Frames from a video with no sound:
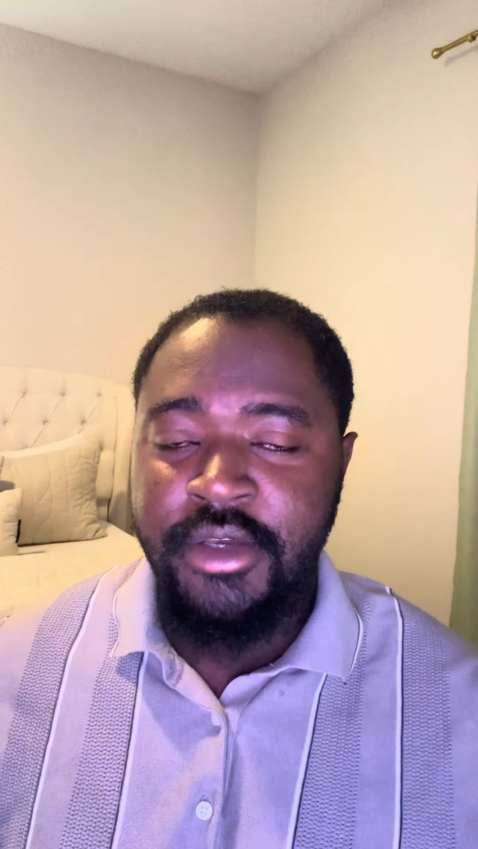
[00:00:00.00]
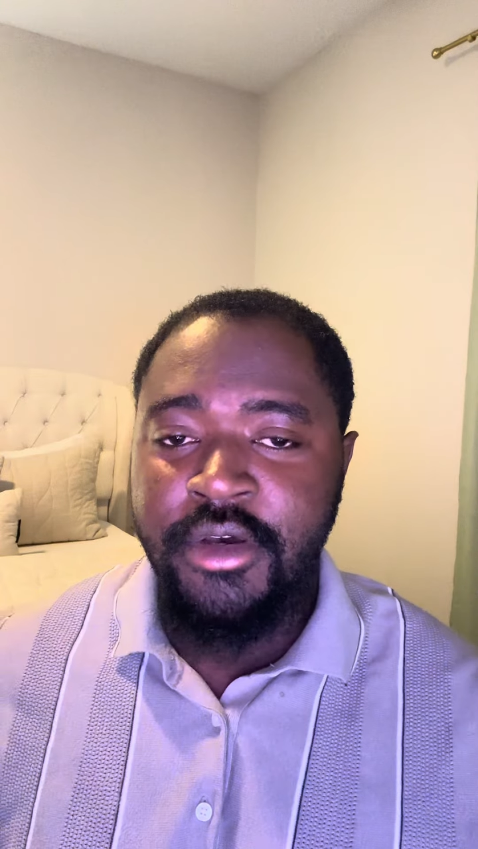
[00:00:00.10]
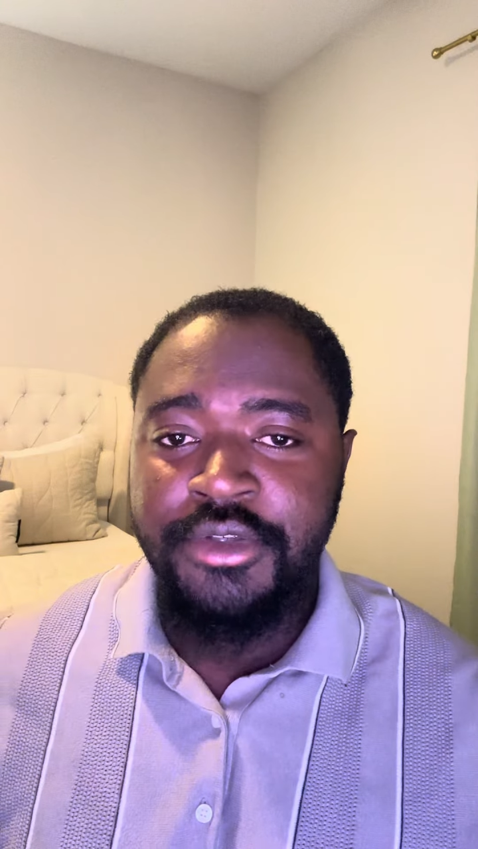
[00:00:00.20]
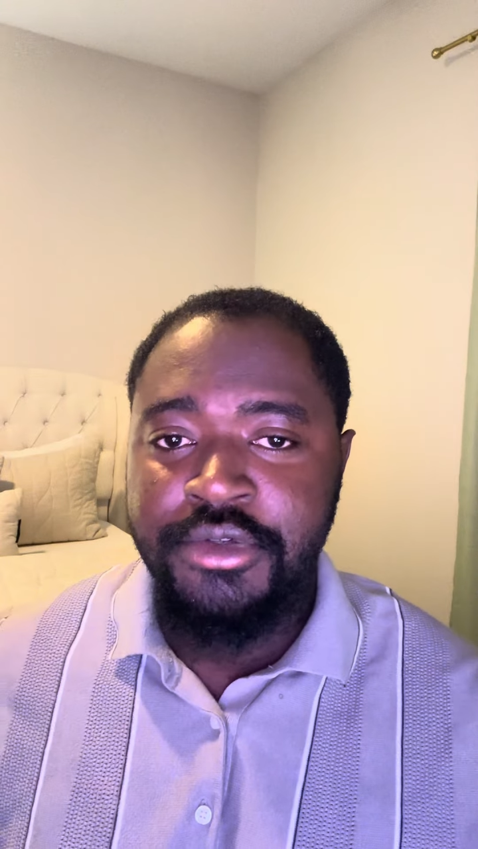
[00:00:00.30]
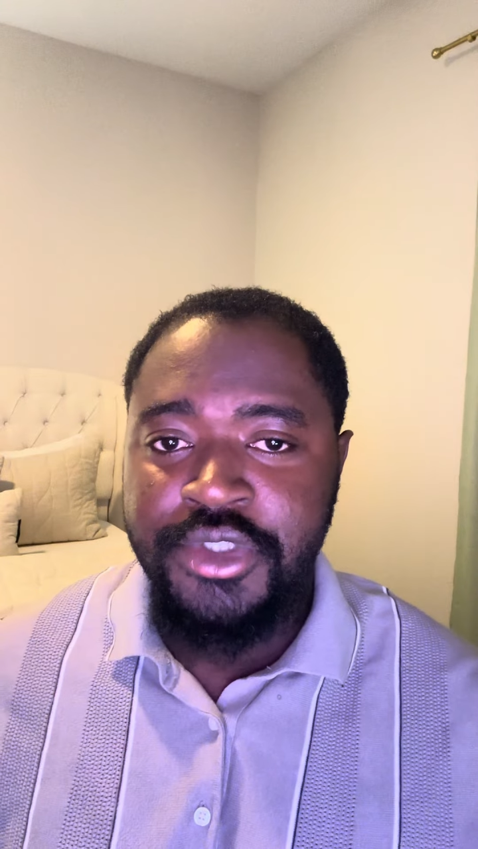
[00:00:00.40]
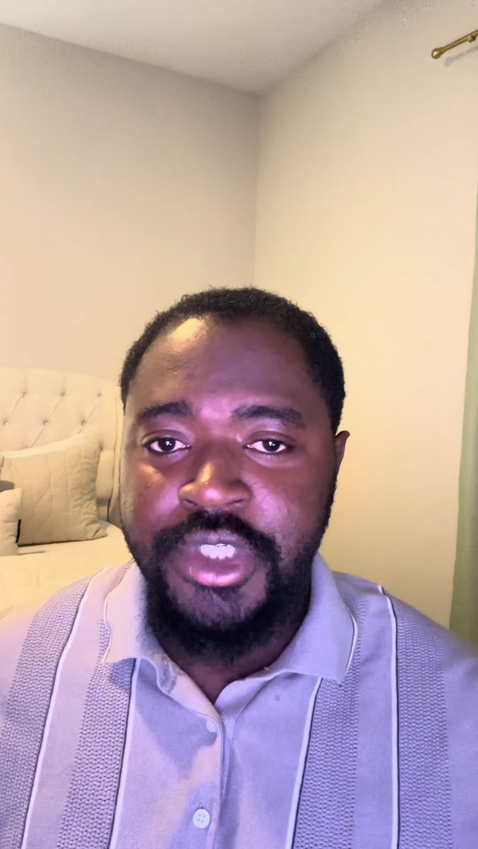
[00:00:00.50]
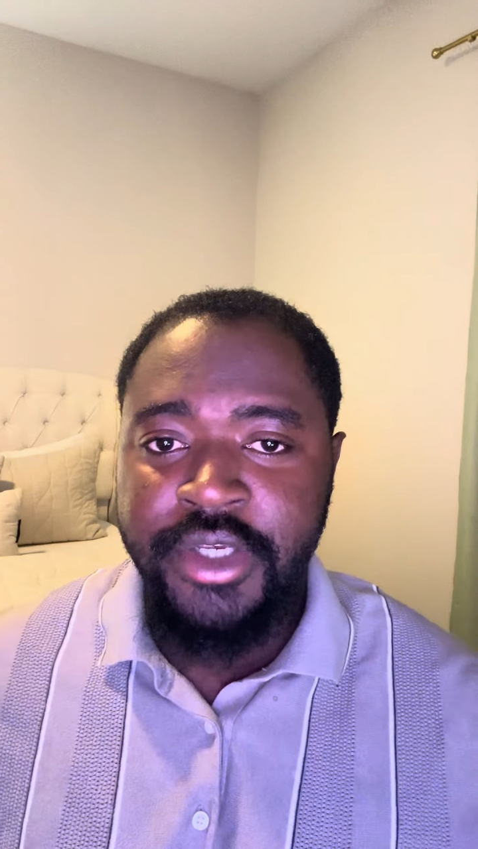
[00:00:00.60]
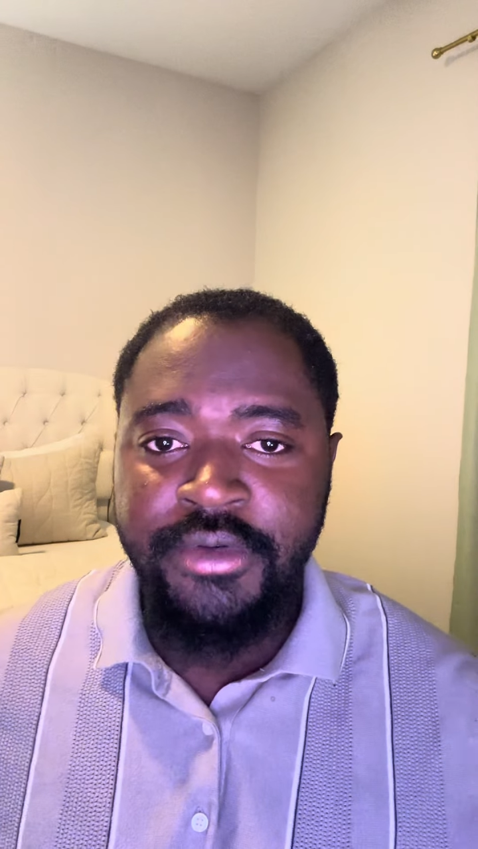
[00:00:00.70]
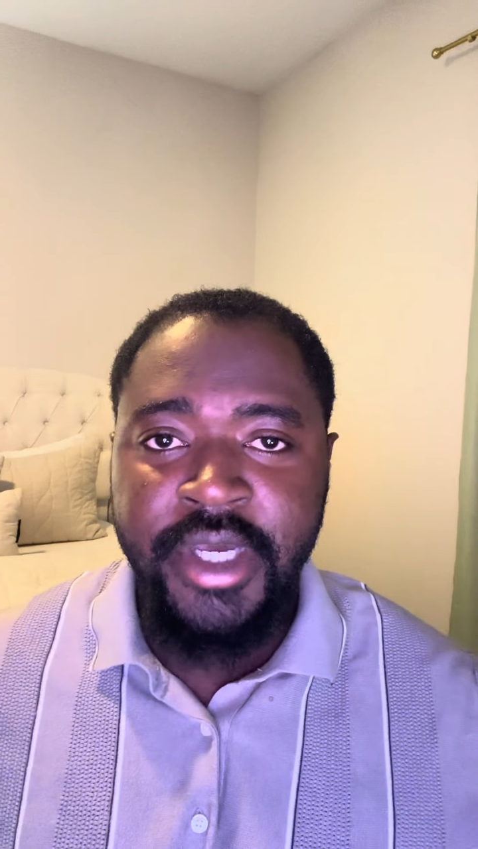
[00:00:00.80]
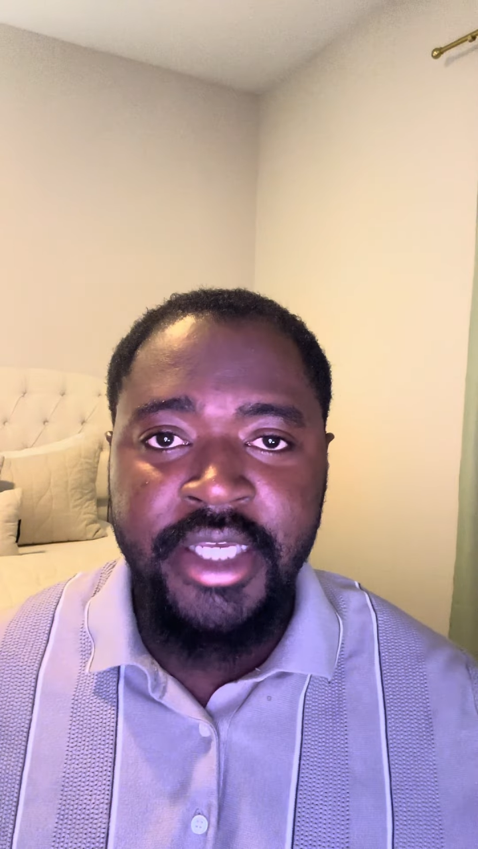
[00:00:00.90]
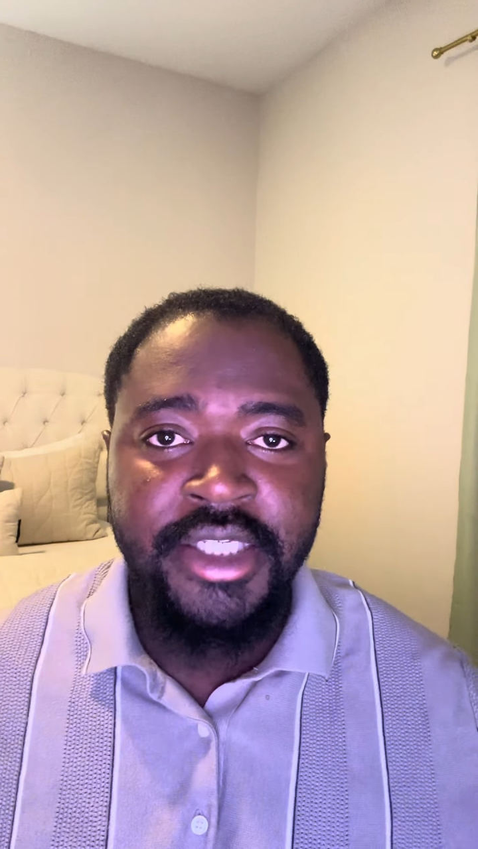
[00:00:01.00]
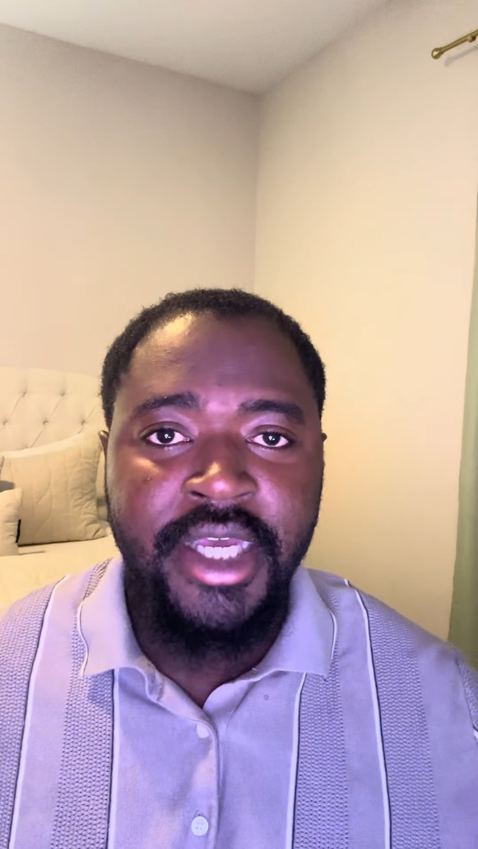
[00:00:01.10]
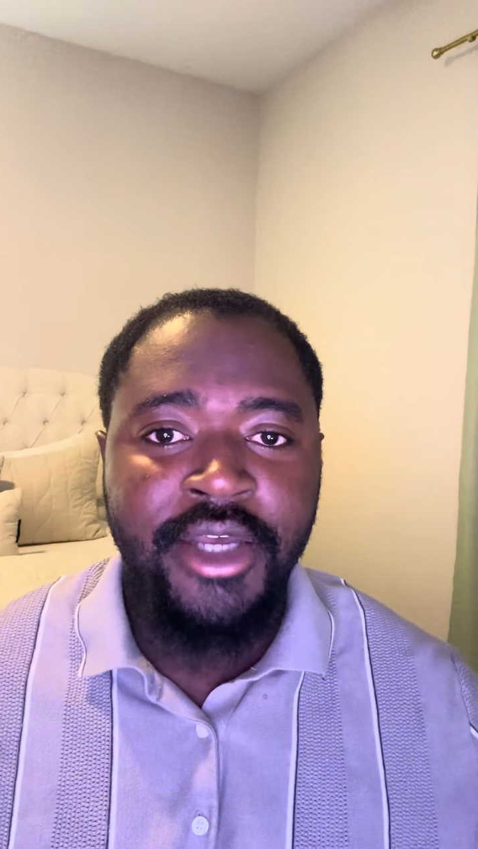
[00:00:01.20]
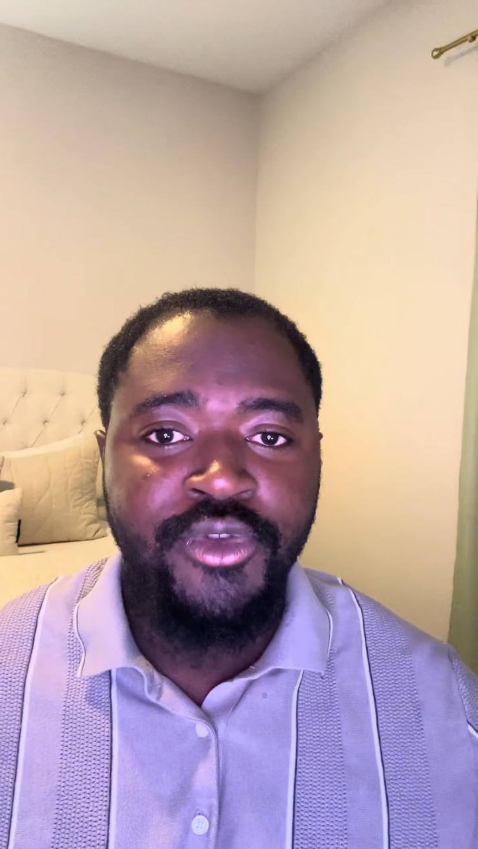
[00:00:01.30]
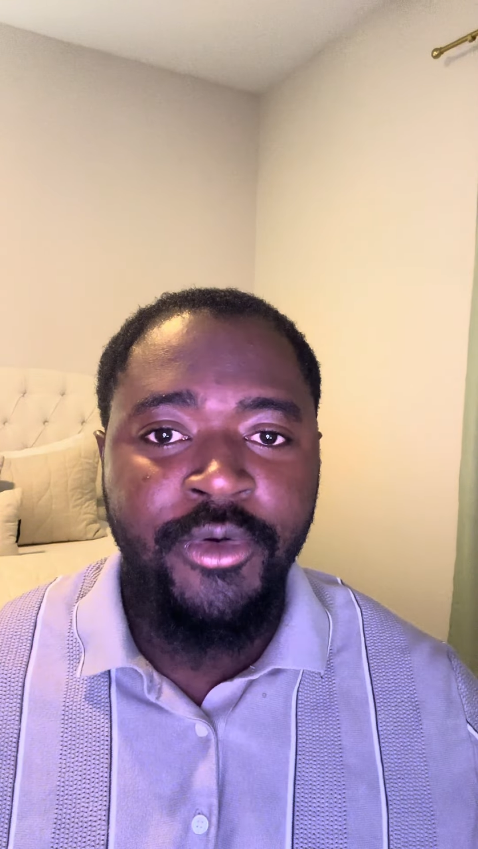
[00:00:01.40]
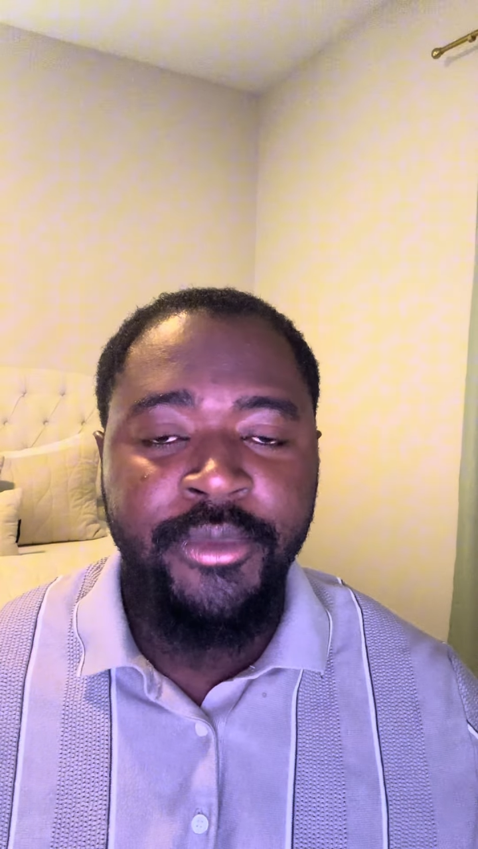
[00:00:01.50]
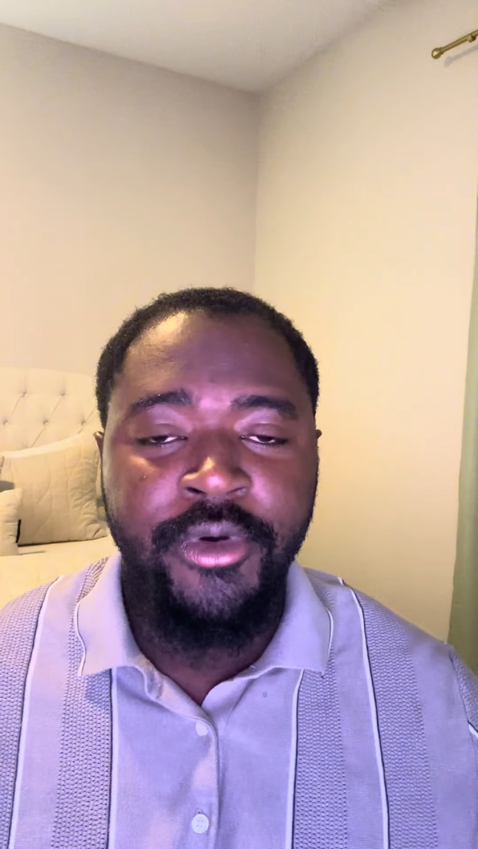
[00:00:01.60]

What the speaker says: also show you guys how to